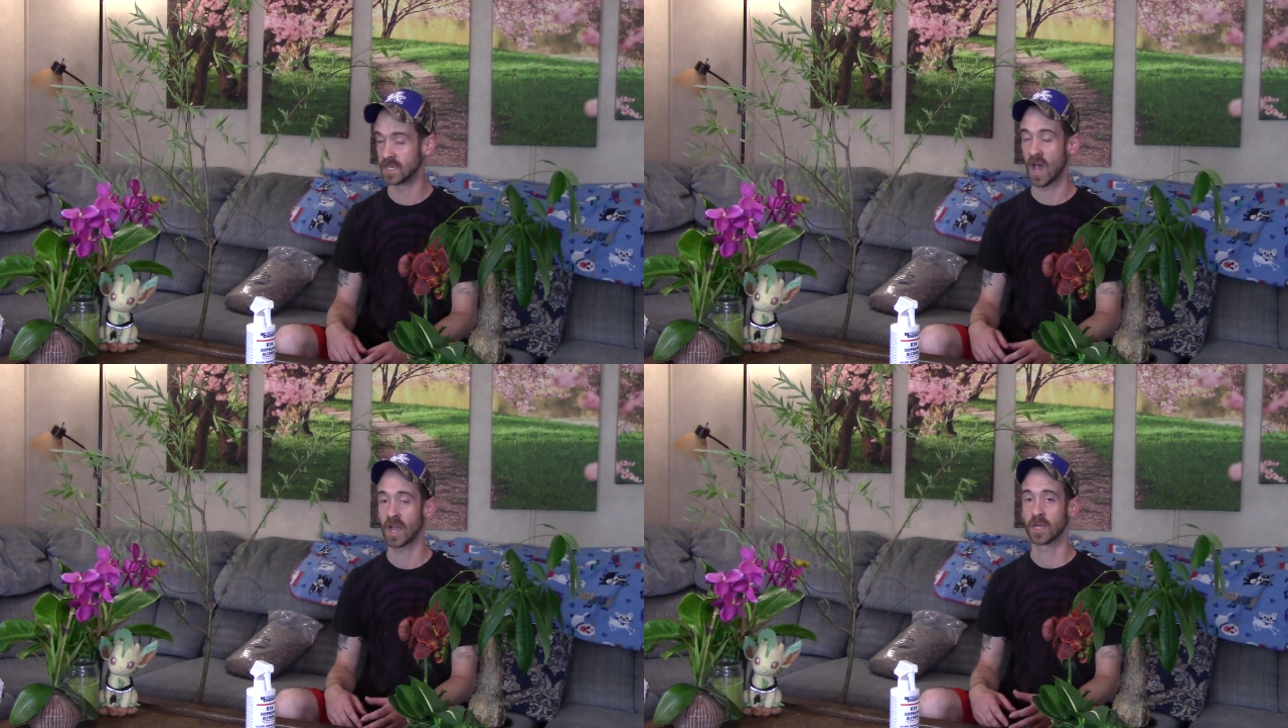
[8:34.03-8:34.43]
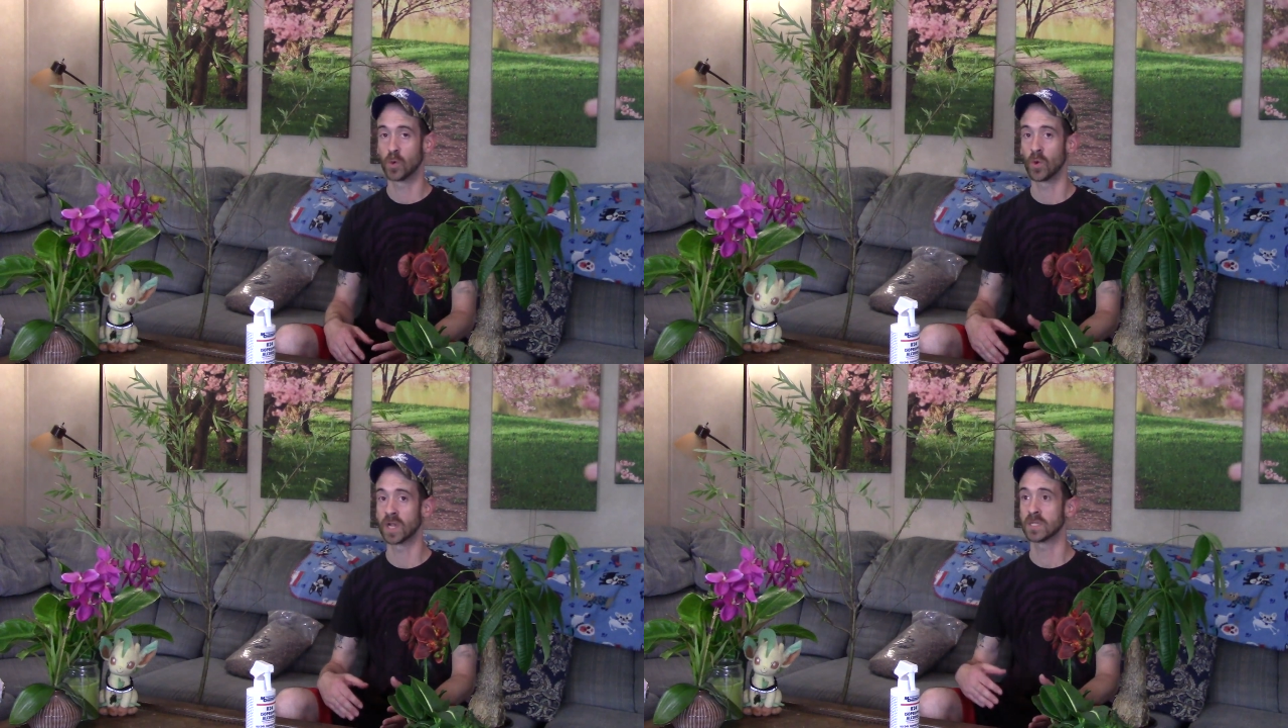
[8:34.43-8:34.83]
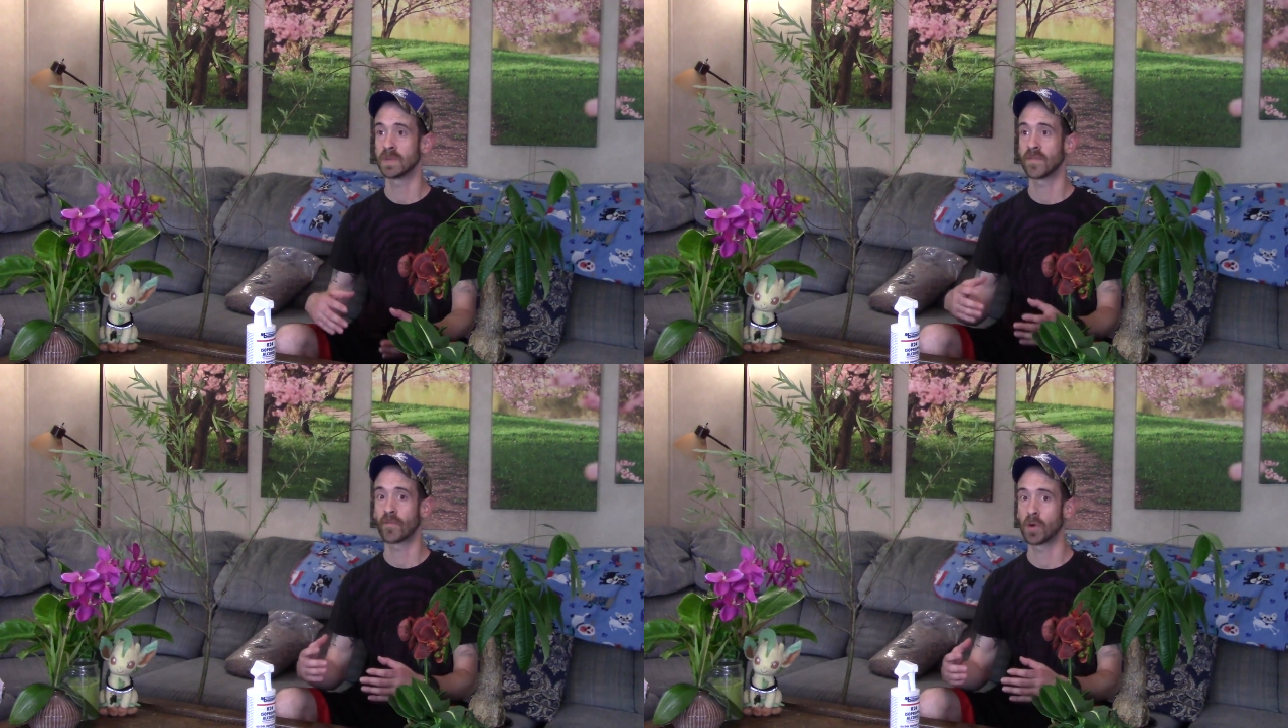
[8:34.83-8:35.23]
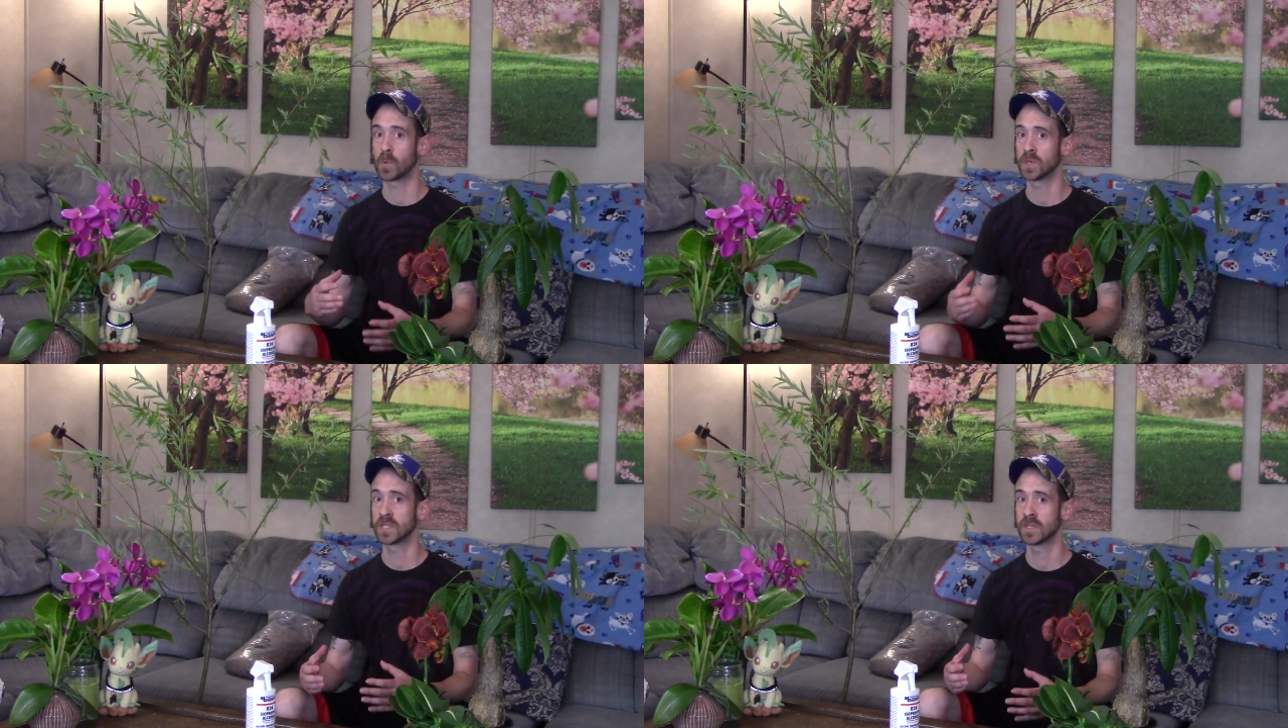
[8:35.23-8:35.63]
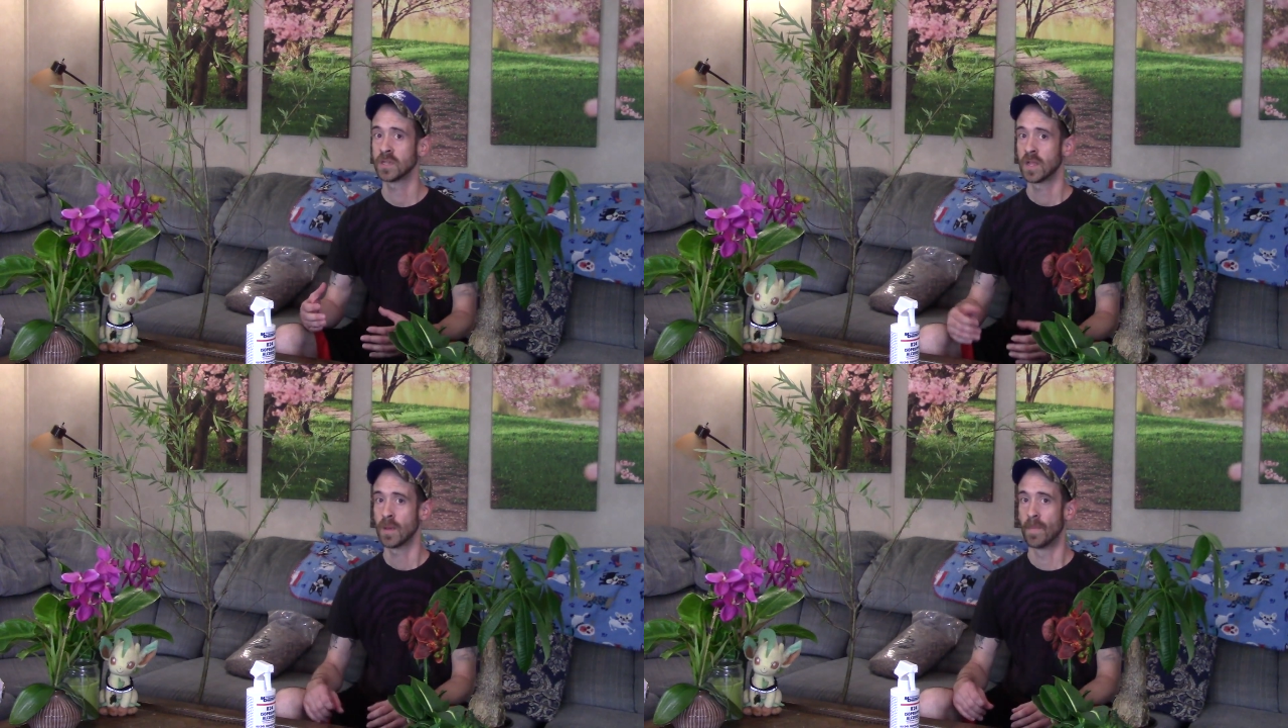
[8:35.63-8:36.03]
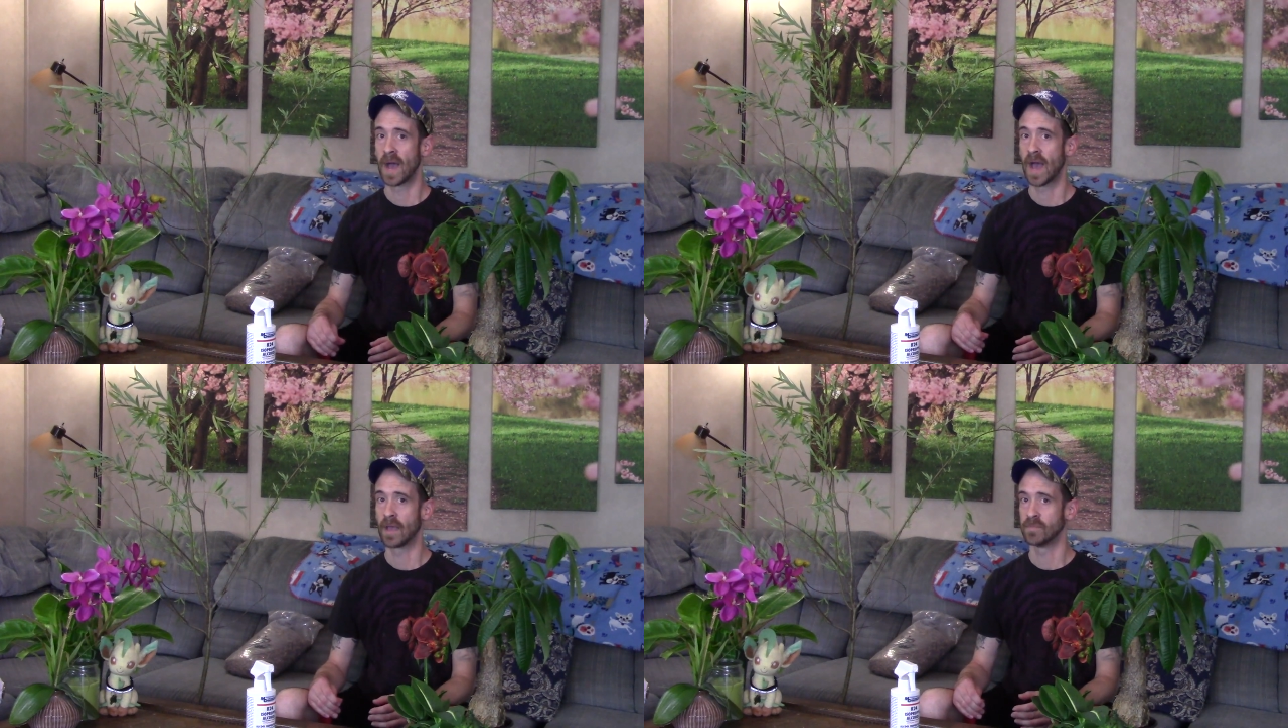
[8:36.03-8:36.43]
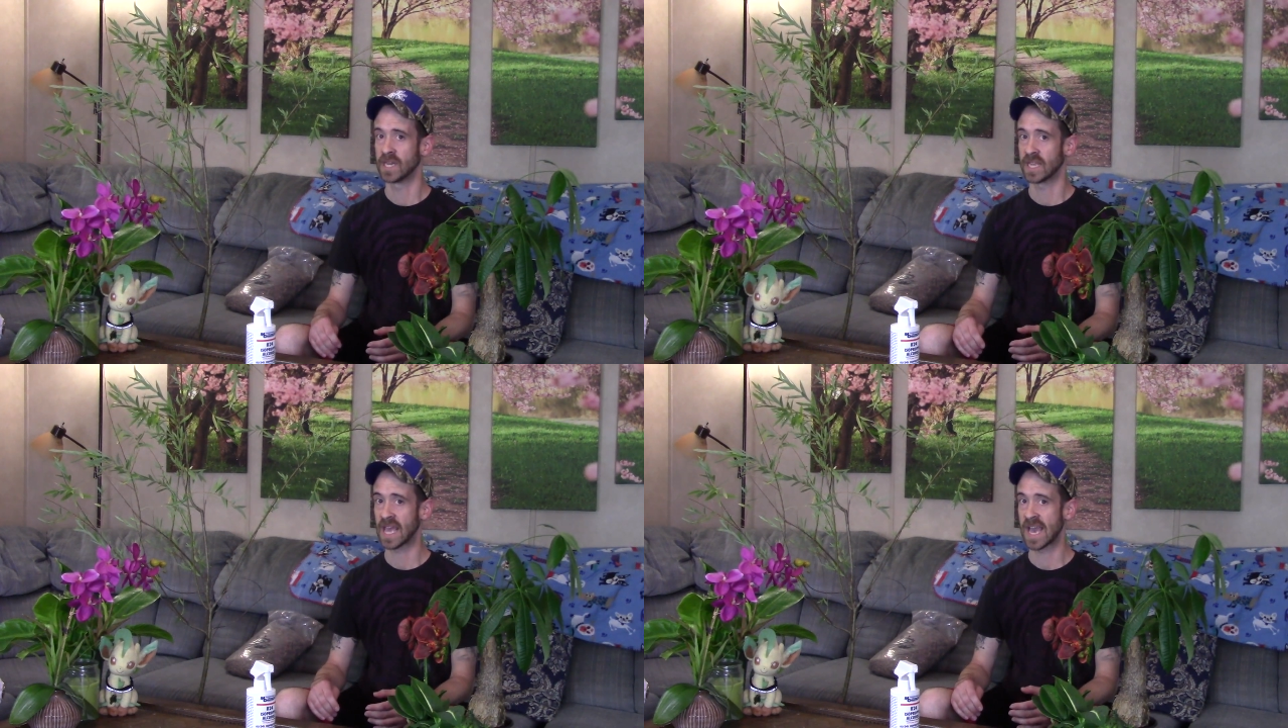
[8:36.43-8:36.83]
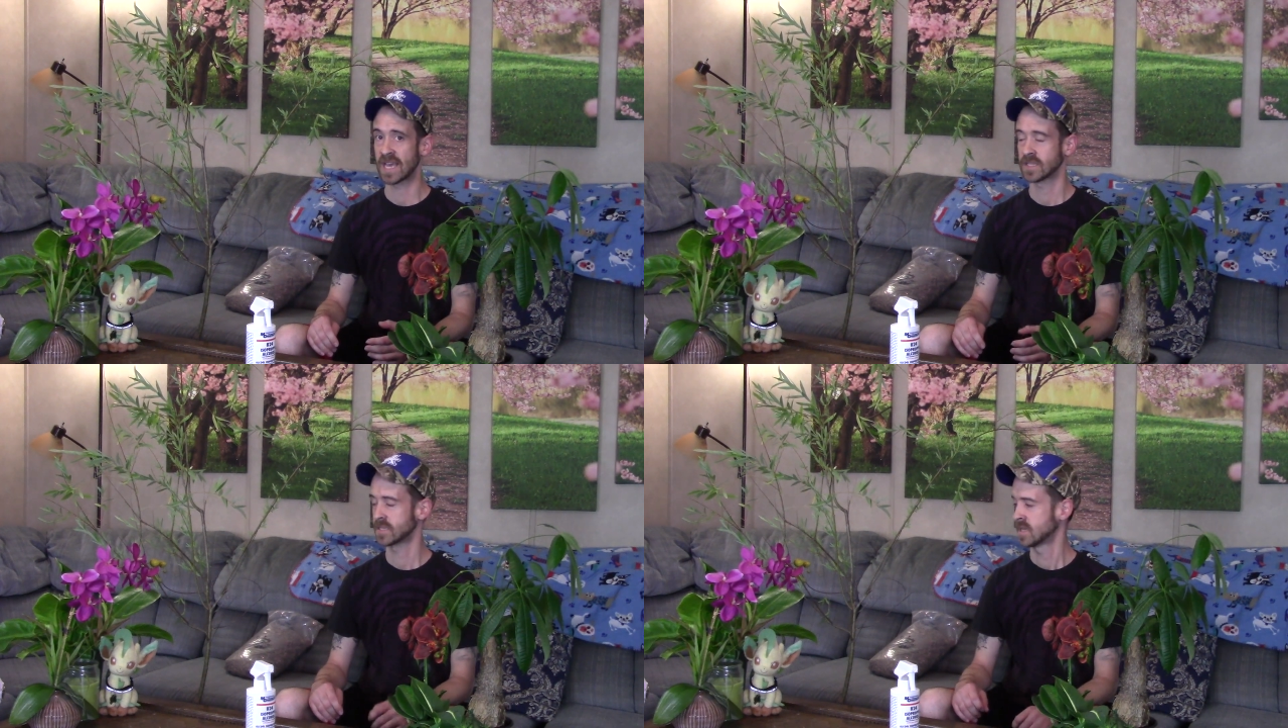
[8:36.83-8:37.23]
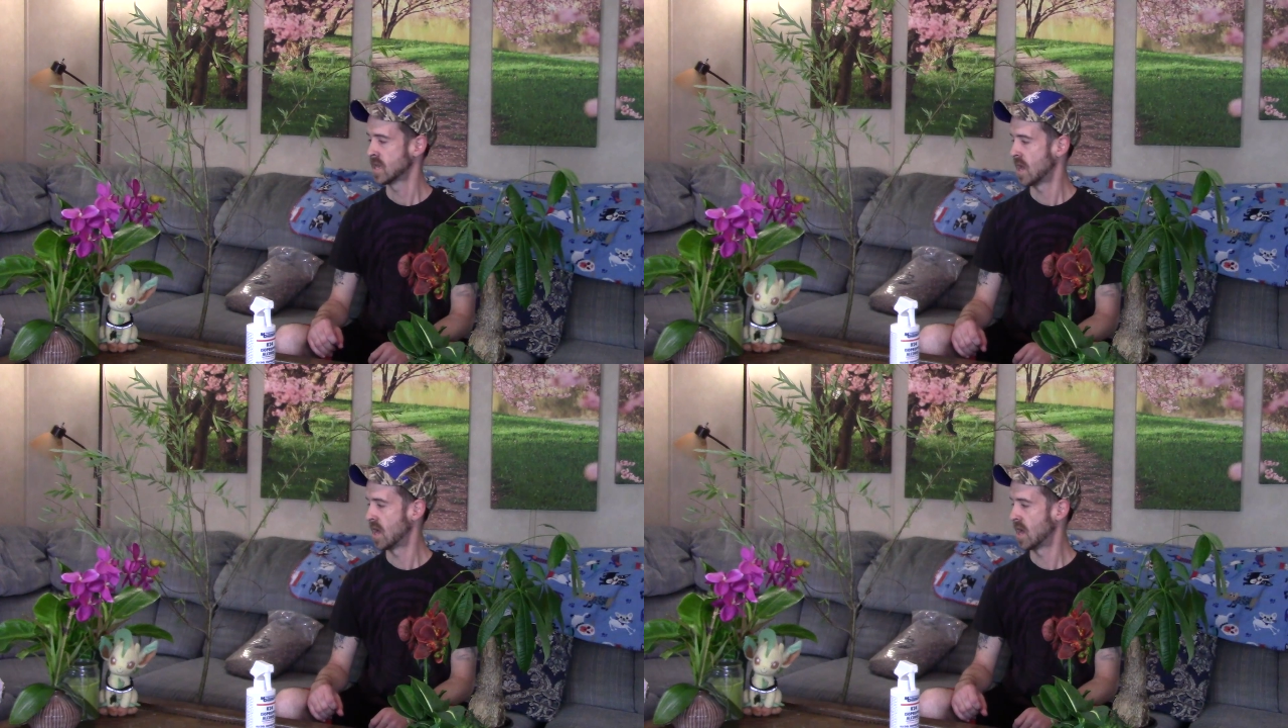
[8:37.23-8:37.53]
not going to be frequented by many cats,